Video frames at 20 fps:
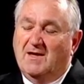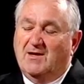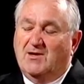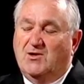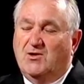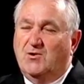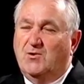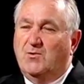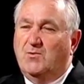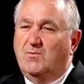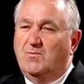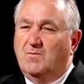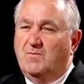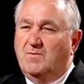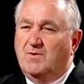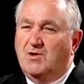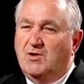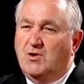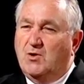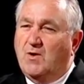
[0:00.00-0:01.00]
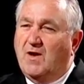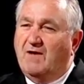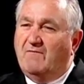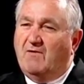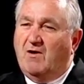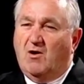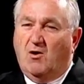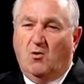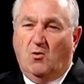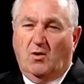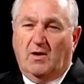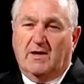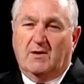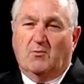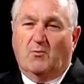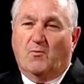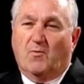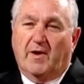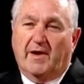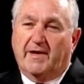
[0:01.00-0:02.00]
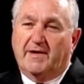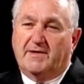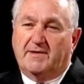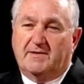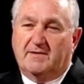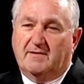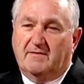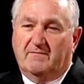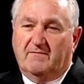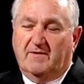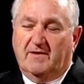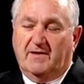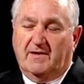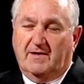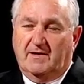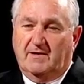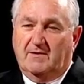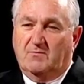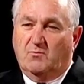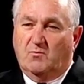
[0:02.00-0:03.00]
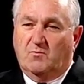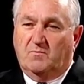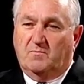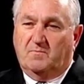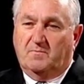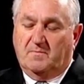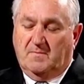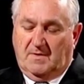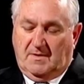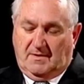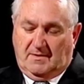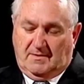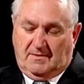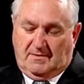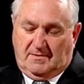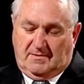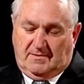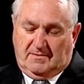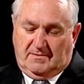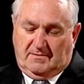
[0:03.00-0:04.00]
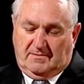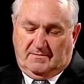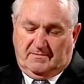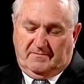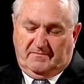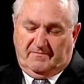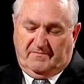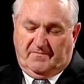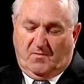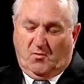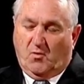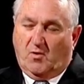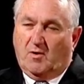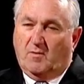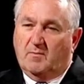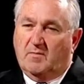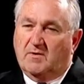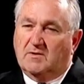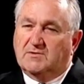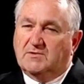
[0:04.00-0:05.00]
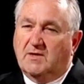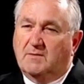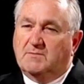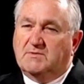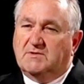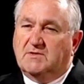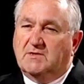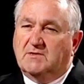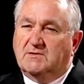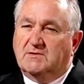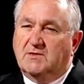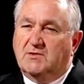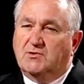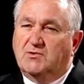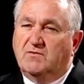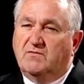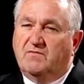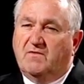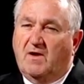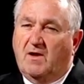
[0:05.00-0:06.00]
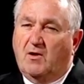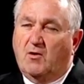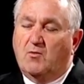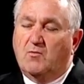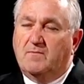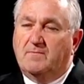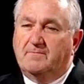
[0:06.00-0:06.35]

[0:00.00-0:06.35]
do you have a holy writ of any form or substance that you follow?